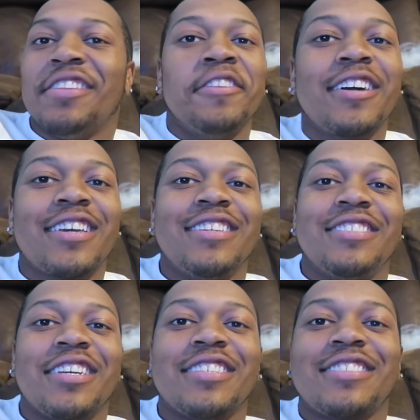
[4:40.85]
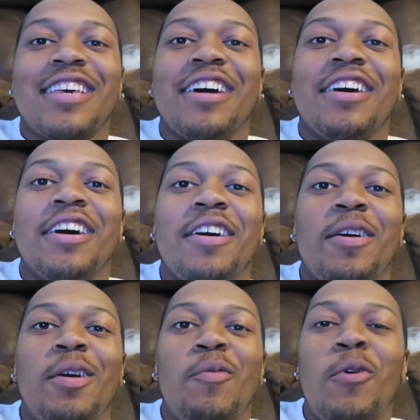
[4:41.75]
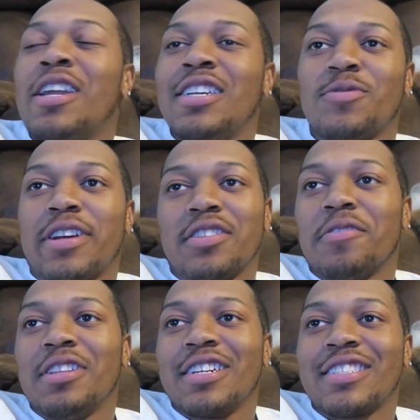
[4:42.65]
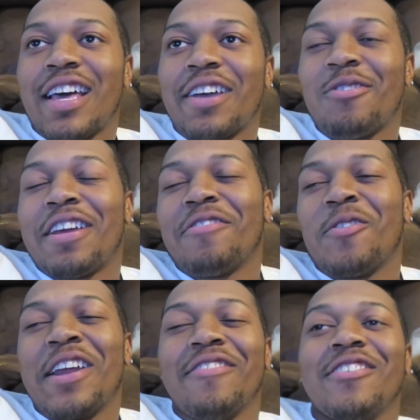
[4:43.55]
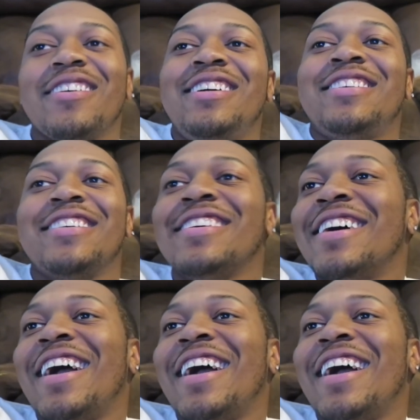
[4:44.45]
looking just what his Range Rover looks like, whatever.